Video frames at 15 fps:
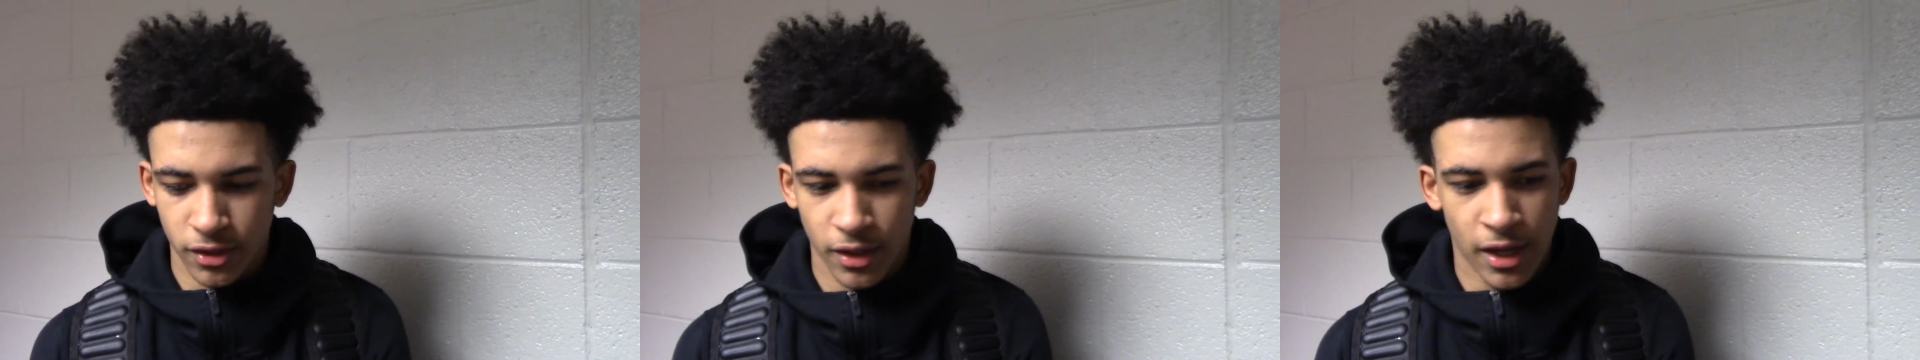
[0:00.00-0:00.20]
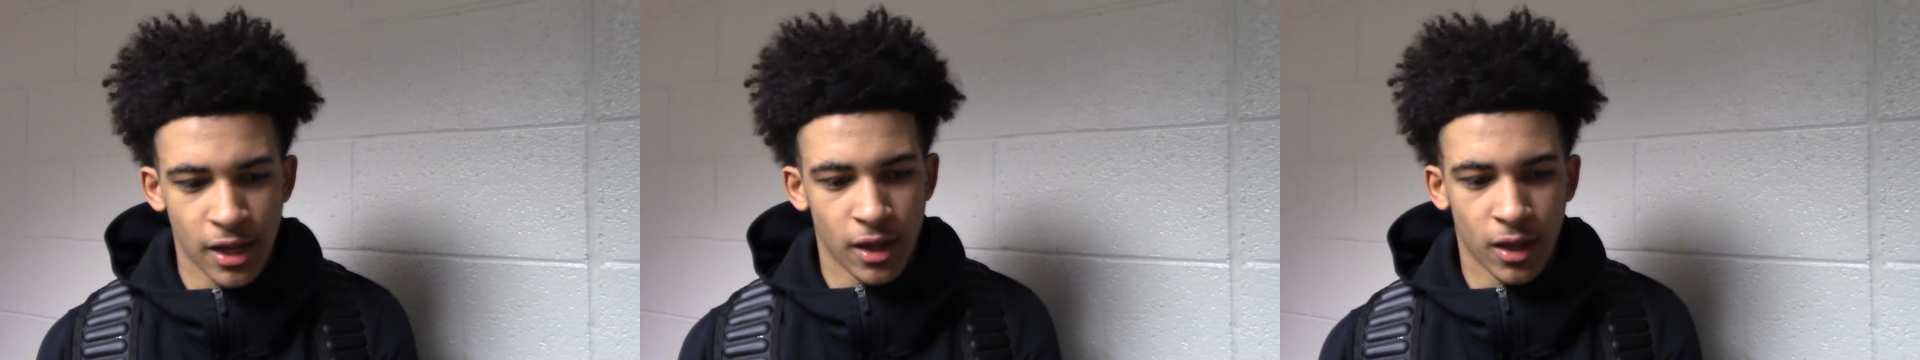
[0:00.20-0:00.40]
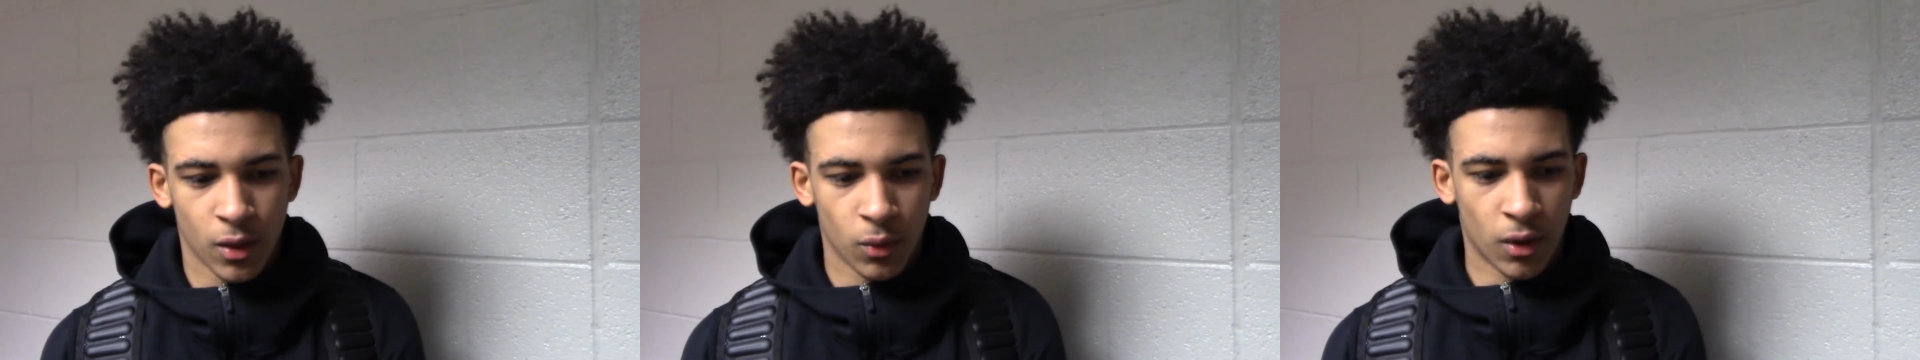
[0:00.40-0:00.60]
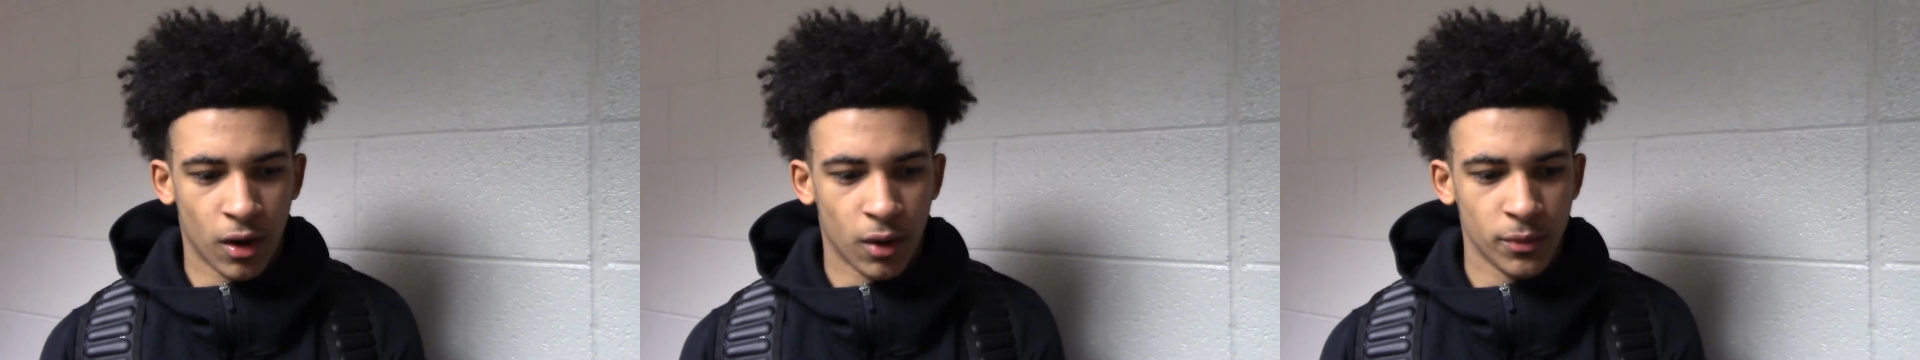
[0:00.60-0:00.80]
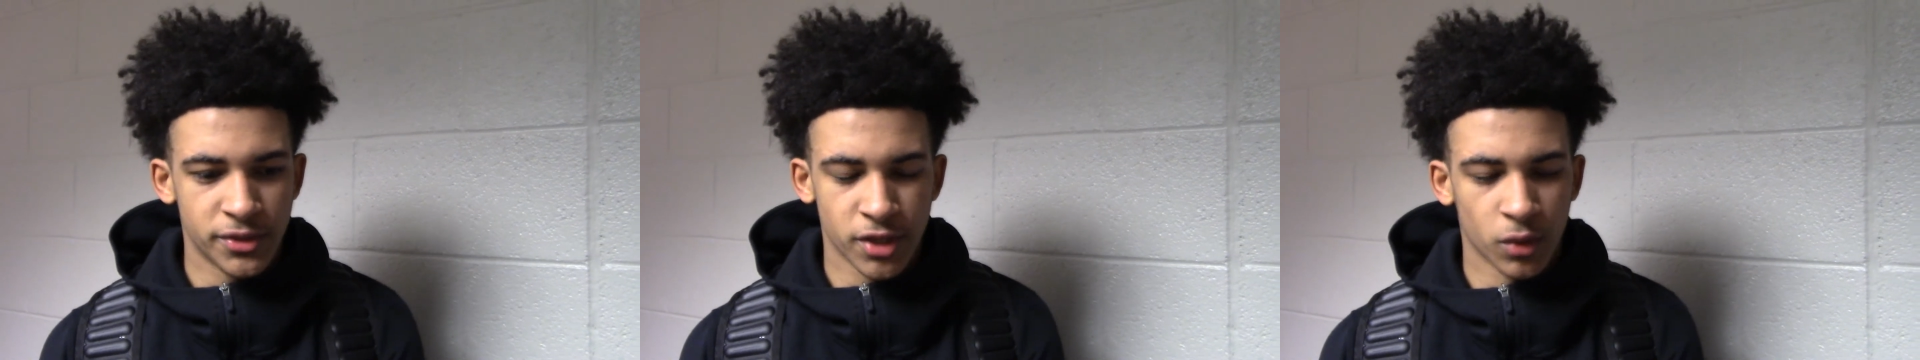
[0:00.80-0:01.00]

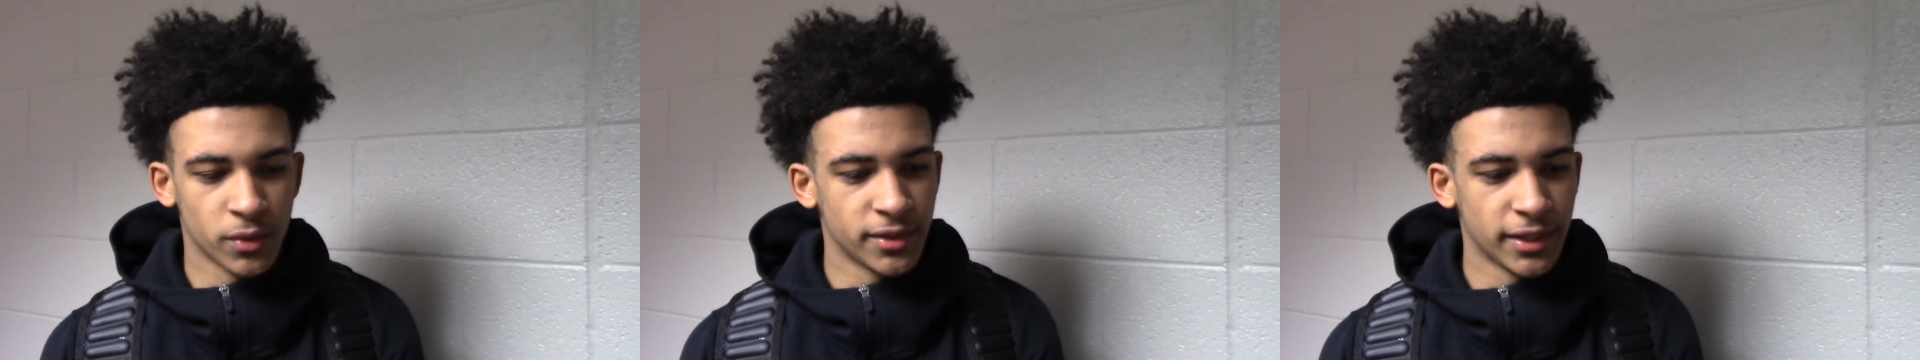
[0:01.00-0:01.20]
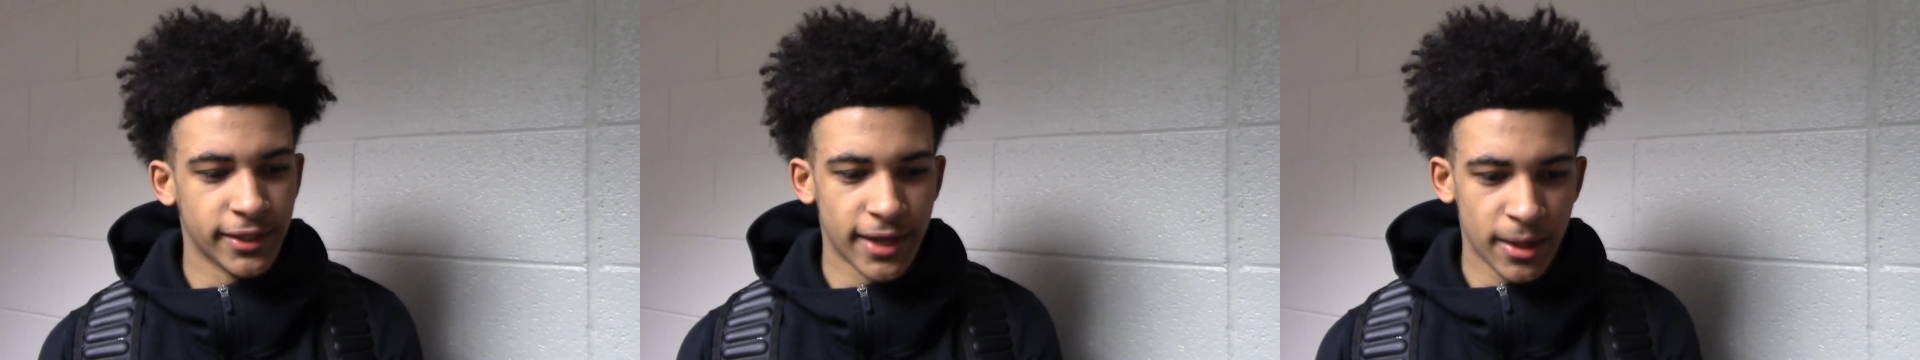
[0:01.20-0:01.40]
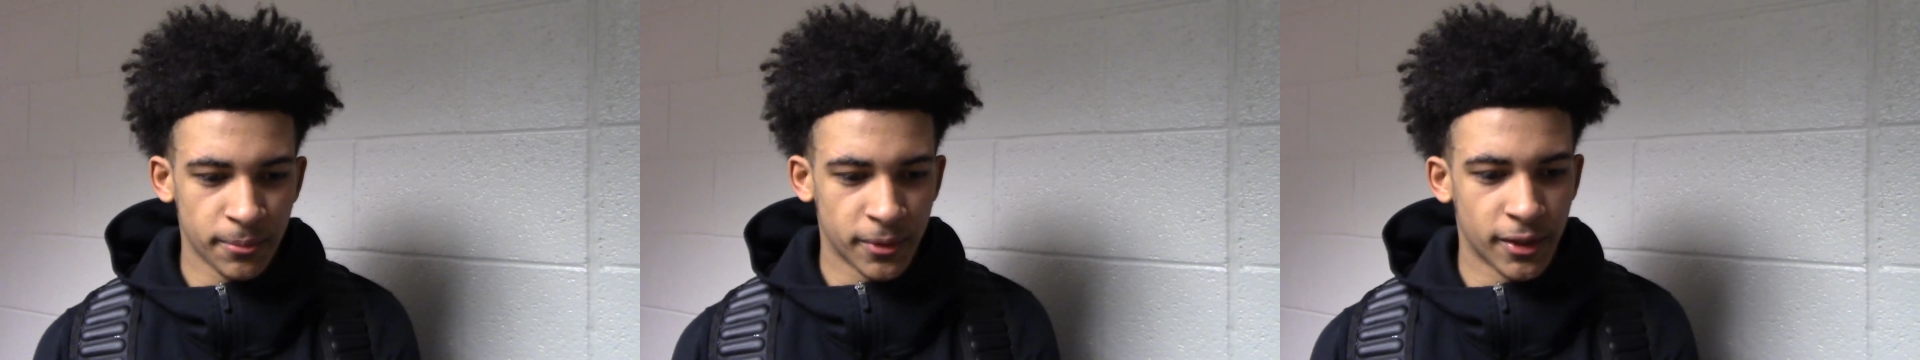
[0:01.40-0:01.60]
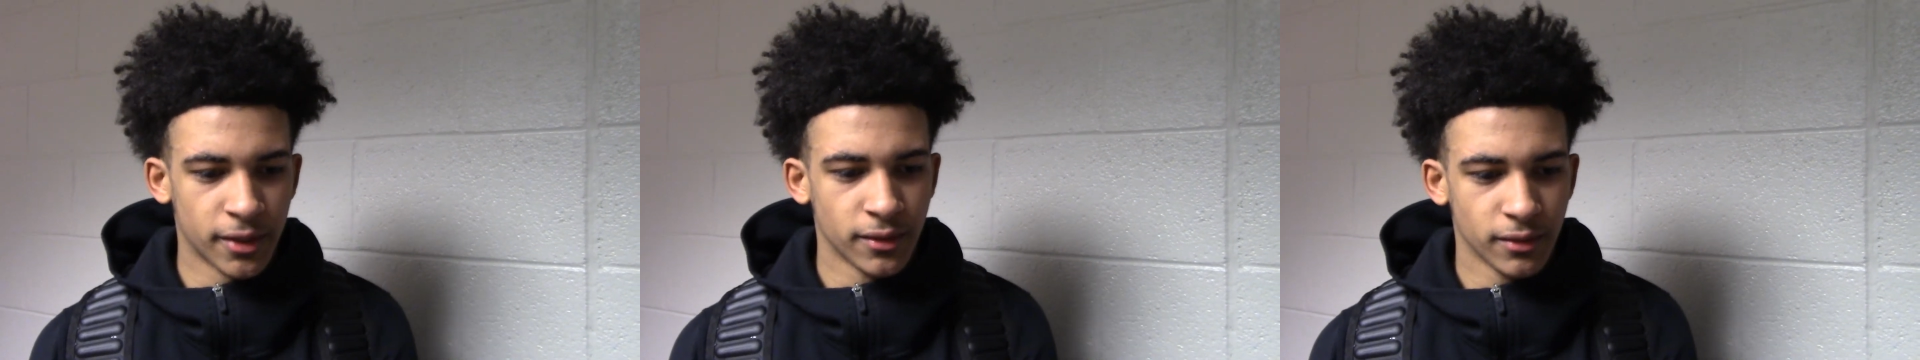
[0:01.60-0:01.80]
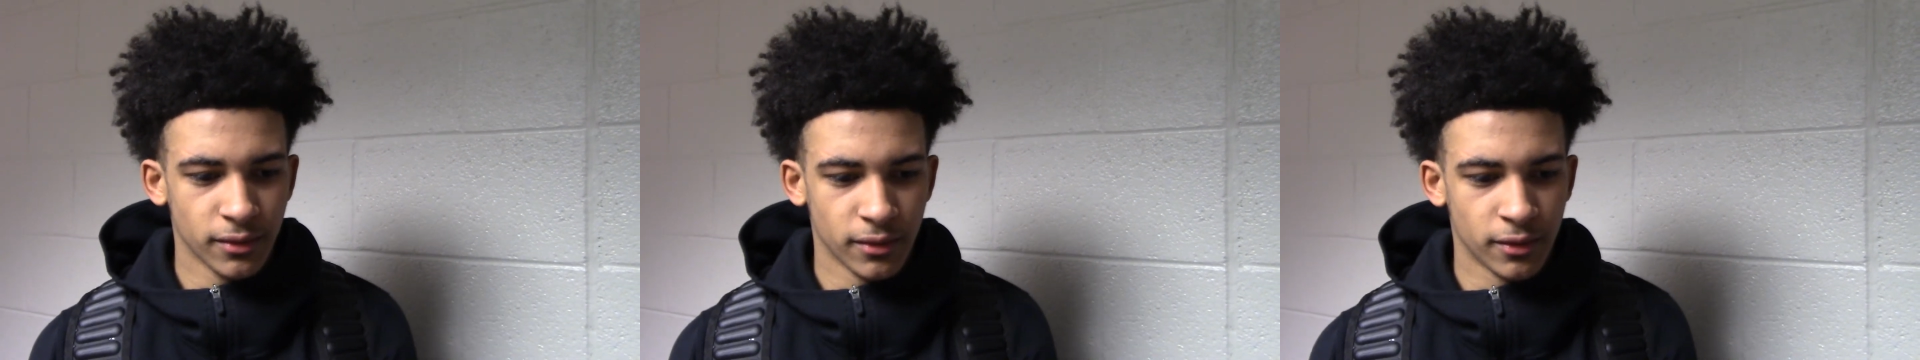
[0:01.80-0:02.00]
We stuck with the game
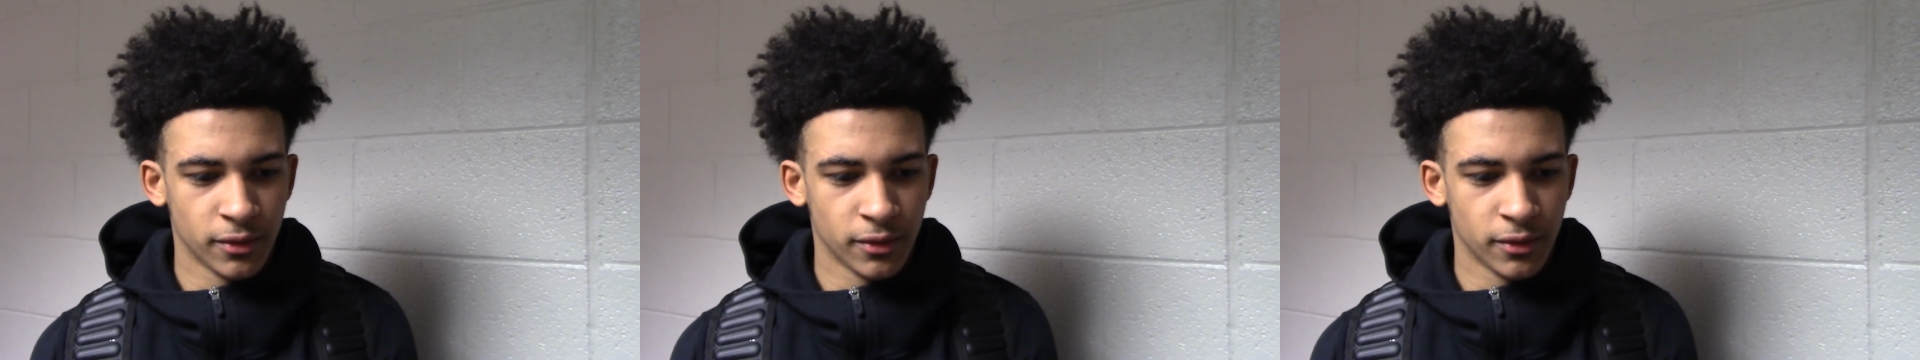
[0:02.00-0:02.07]
plan.